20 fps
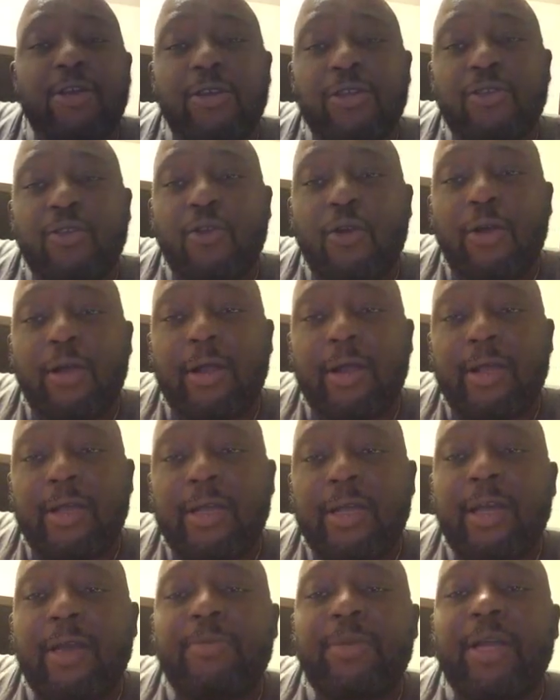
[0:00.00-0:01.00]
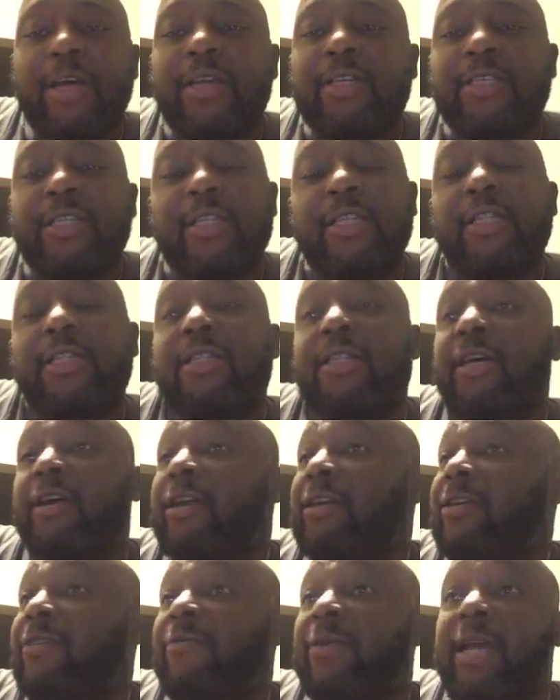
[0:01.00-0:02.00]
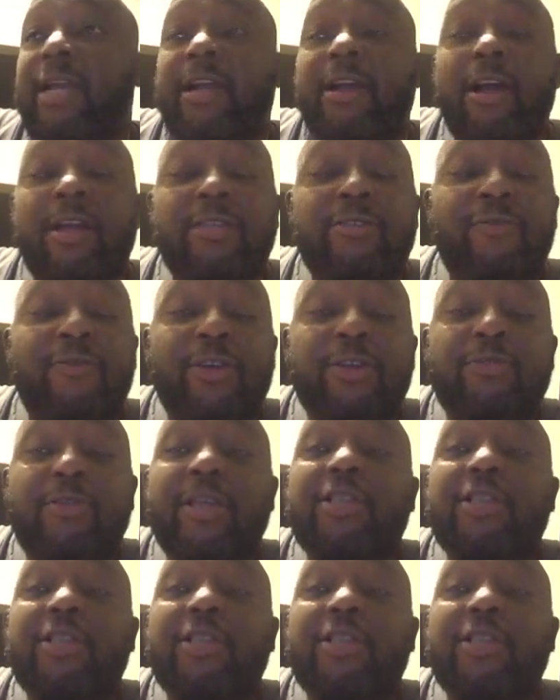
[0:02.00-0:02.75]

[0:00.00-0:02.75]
your story because the kindergarten to first